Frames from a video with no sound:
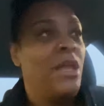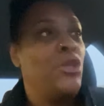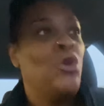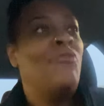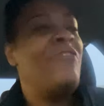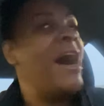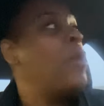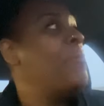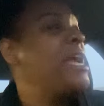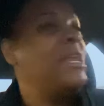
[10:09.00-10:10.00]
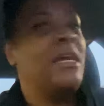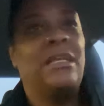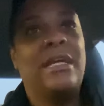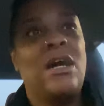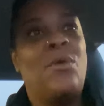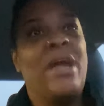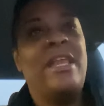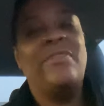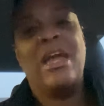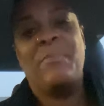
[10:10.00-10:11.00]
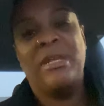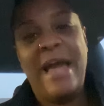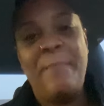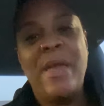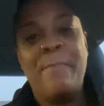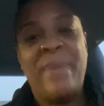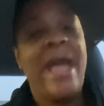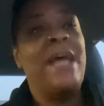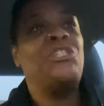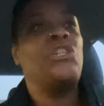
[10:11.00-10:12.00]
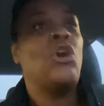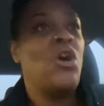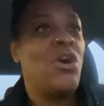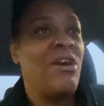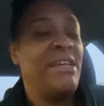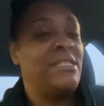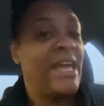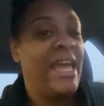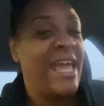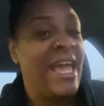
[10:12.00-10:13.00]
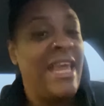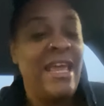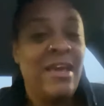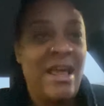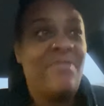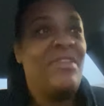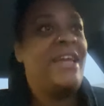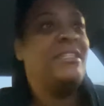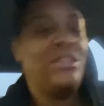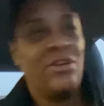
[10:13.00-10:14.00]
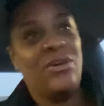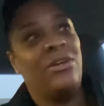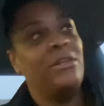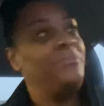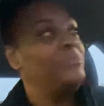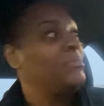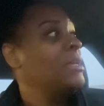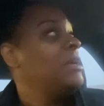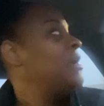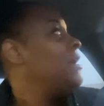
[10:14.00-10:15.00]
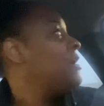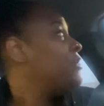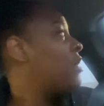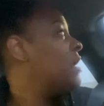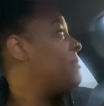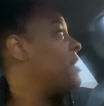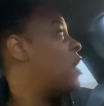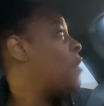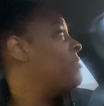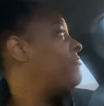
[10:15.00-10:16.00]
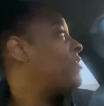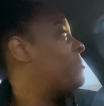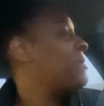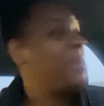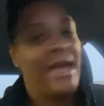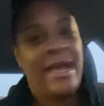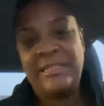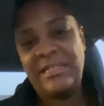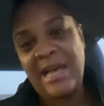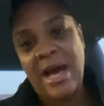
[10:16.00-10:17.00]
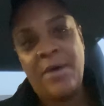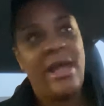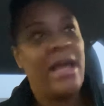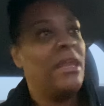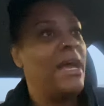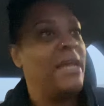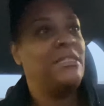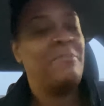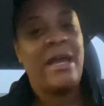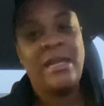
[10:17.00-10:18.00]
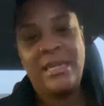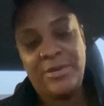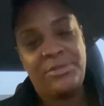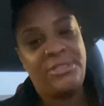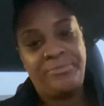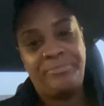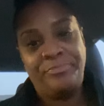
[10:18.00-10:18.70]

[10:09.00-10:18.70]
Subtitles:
You found me to click on anything, but let me bash y'all and say any of that thing to y'all. Y'all to be homophobic, passing out, acting like somebody killed you.